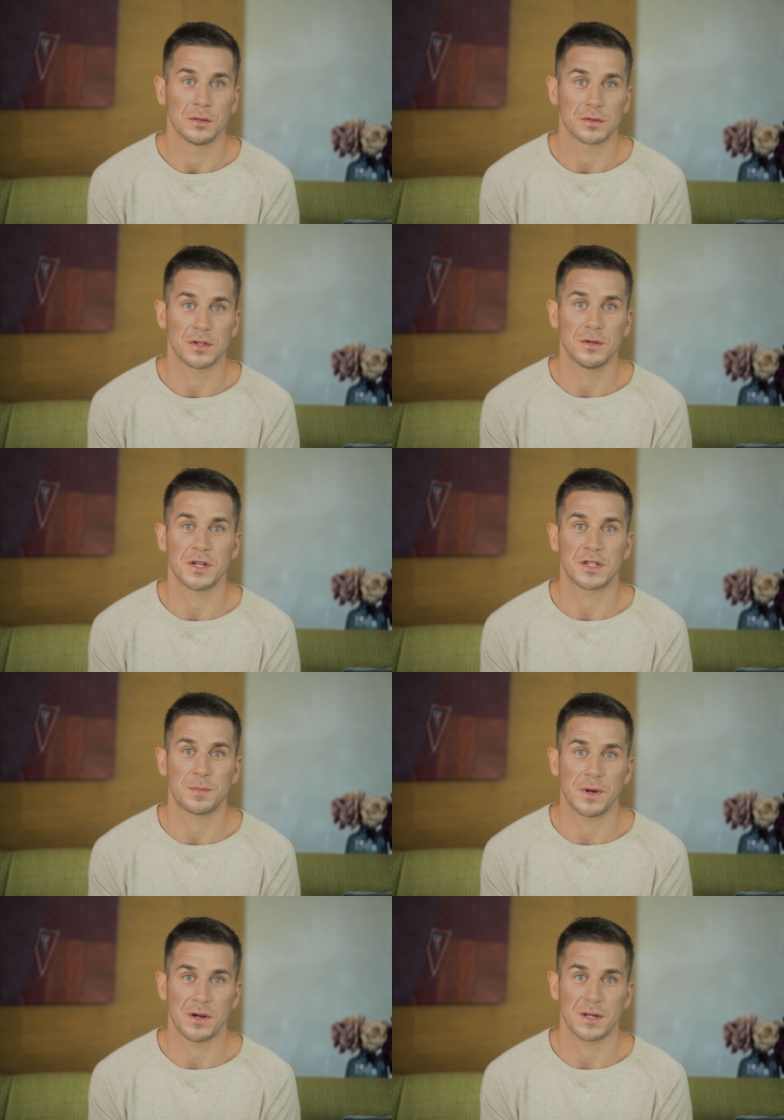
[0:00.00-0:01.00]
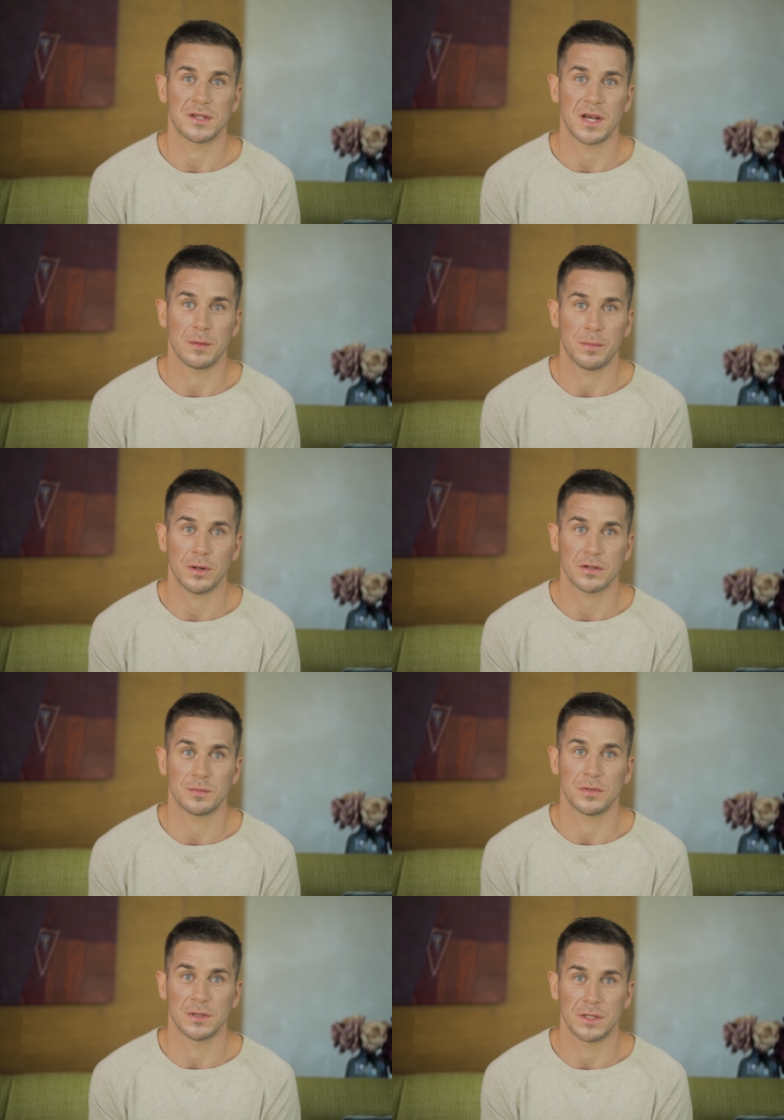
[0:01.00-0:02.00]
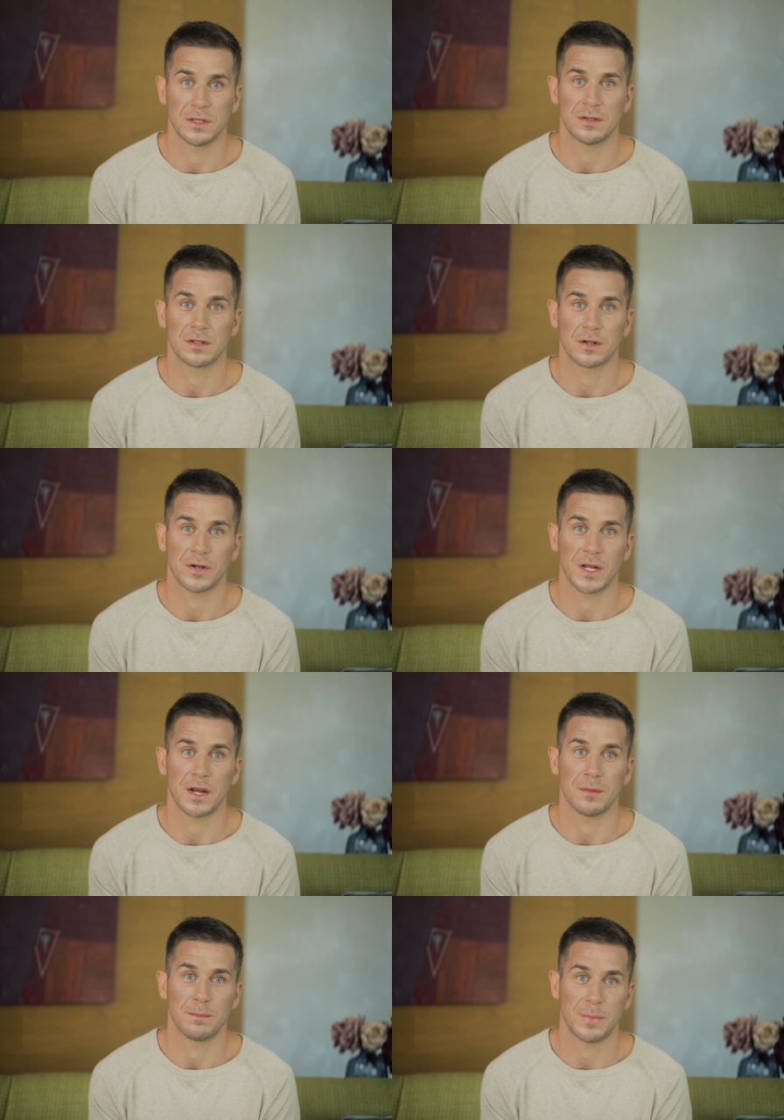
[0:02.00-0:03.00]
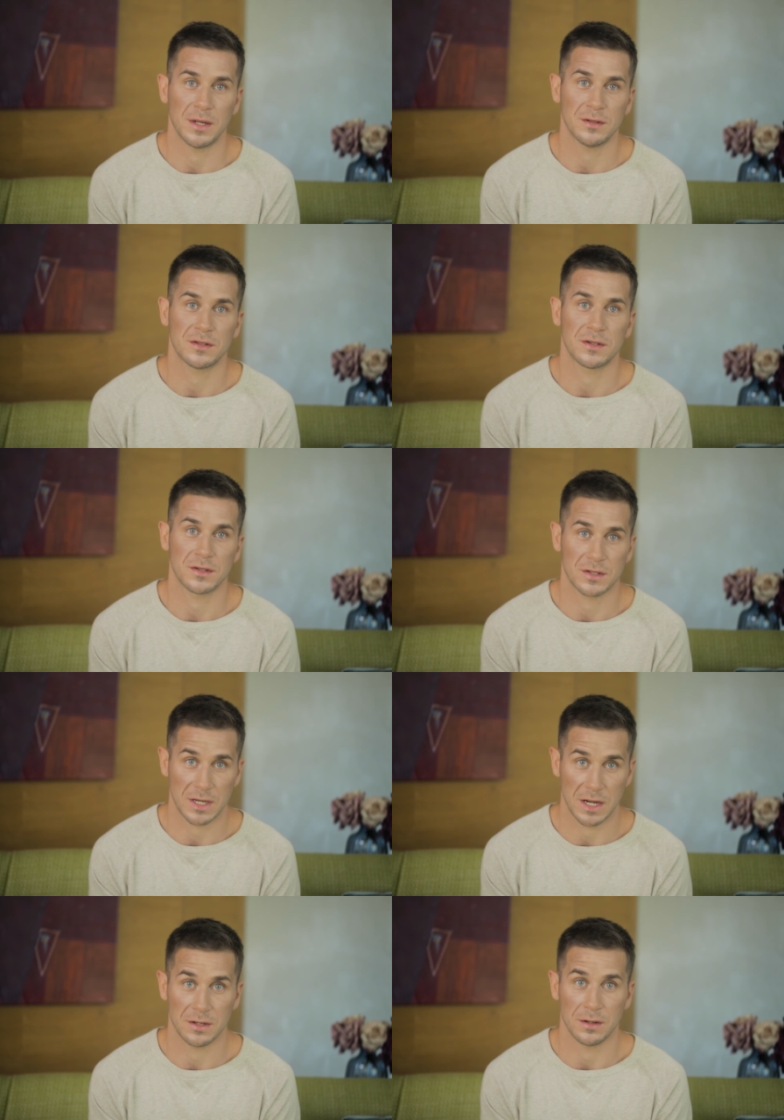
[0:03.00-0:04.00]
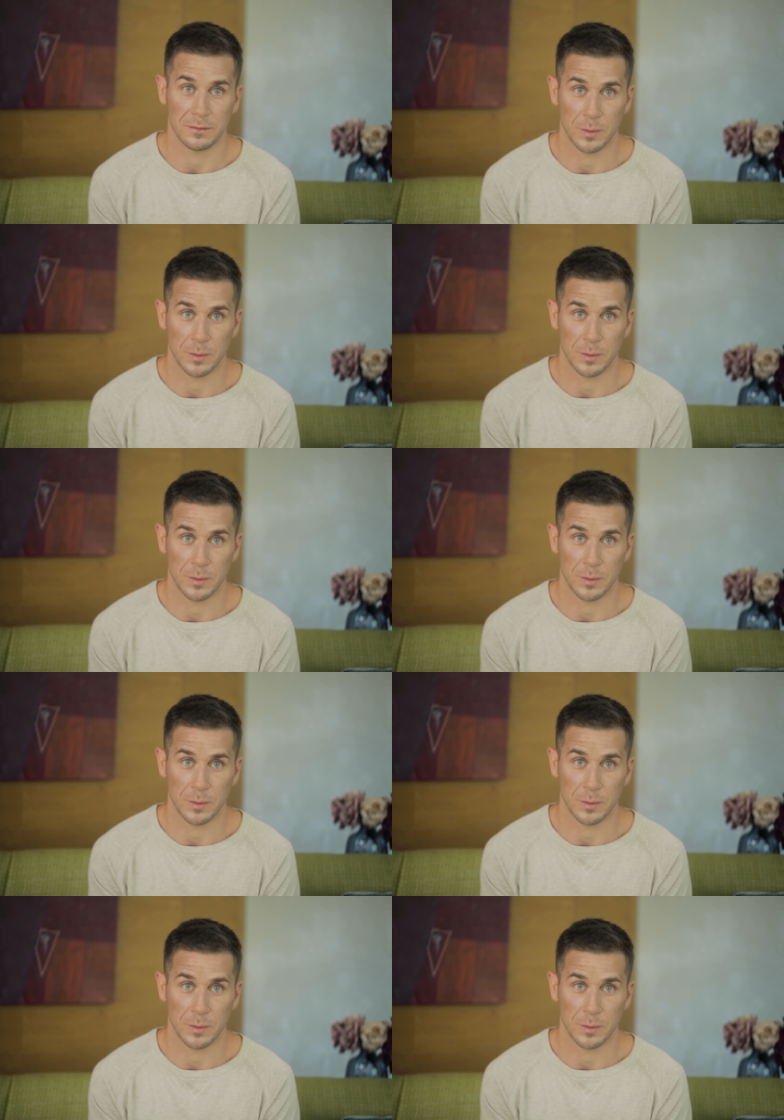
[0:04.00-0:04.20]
You'll soon experience how possible it is to create a balanced state of